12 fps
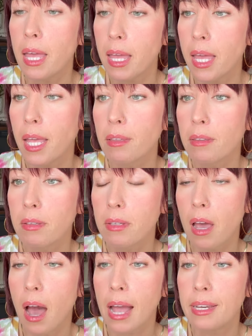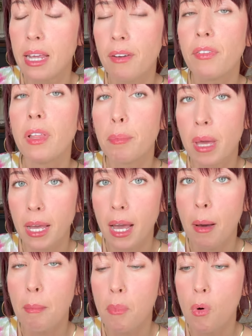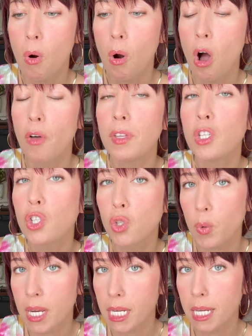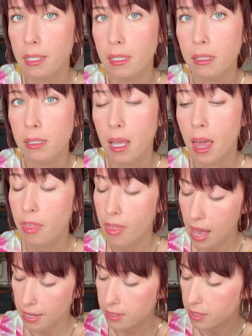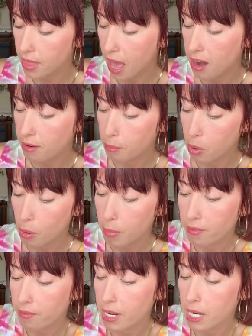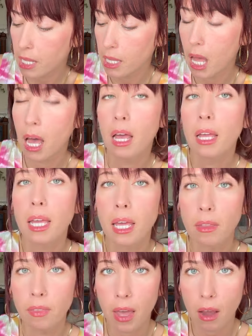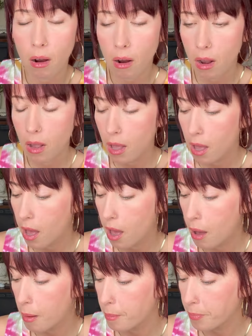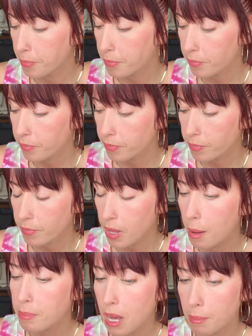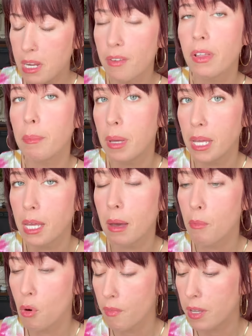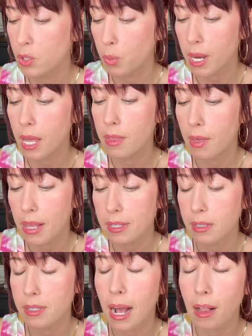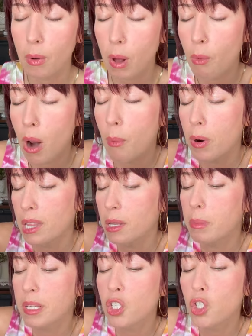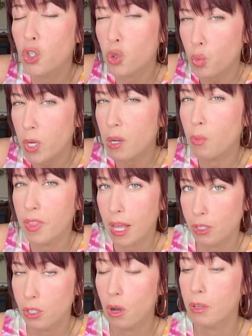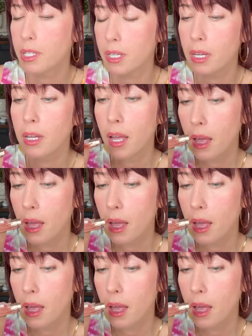It's, I definitely pick up more on the sweetness, that, that bourbon vanilla in there. Um, I'm, I'm definitely picking up more of that sweet. And, and that's exactly what I want. I want a little bit of sweet with that salty.